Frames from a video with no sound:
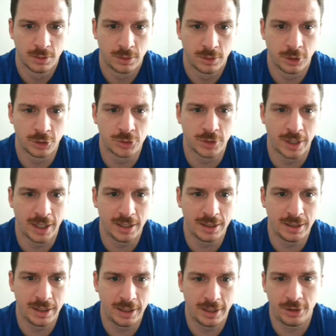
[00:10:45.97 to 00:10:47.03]
They're trying to
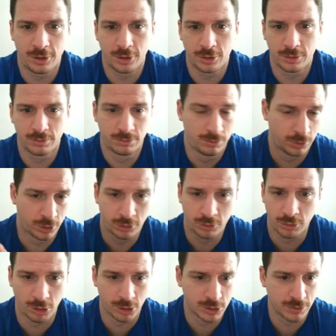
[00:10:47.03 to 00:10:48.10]
get in their
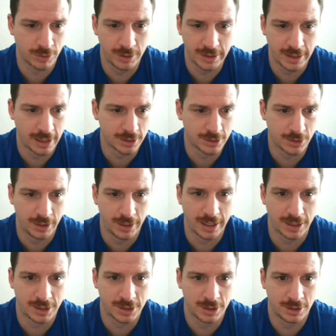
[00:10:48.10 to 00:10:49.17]
cross screen, down screen
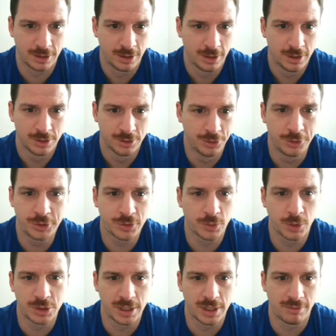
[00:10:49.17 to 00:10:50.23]
action. Duke's
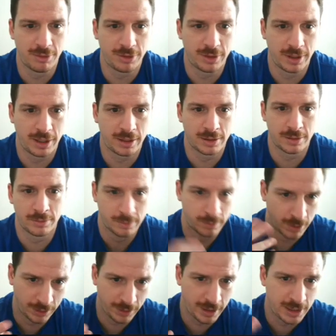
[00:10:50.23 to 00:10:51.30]
switching everything.
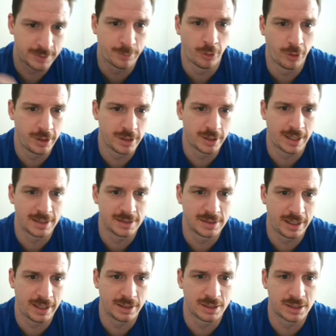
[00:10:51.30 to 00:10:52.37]
Malik's pointing to
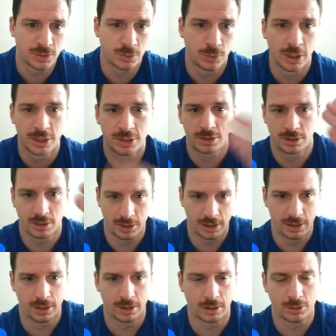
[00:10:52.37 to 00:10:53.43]
Isaiah to switch
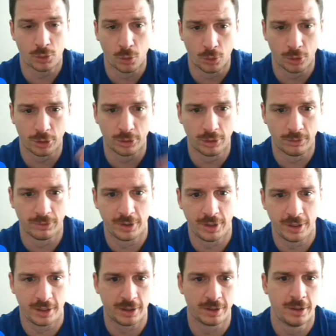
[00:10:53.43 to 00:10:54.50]
in the corner over
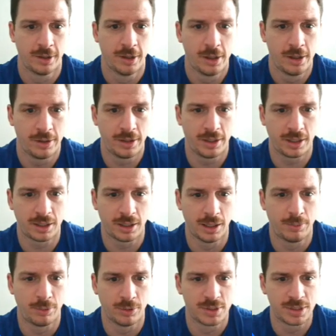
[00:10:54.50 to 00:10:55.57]
here. Then
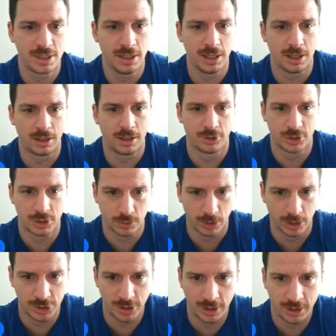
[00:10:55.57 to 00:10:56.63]
Knipple and Sion are
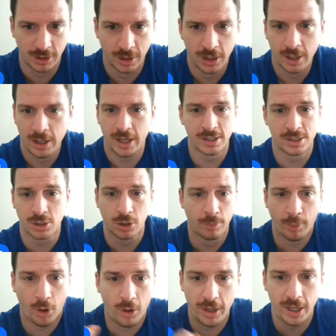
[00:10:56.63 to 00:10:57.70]
switching. And so the
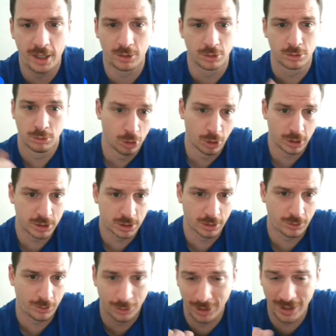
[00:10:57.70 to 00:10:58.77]
ball handler looks to the
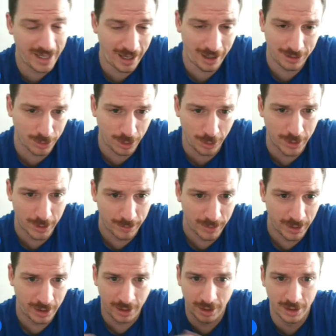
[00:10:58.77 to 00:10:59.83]
corner. He can't throw it
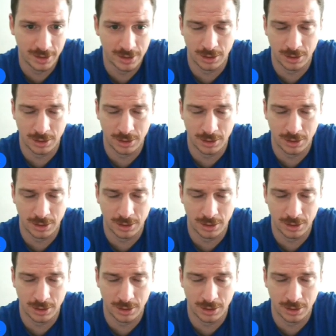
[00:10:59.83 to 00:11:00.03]
because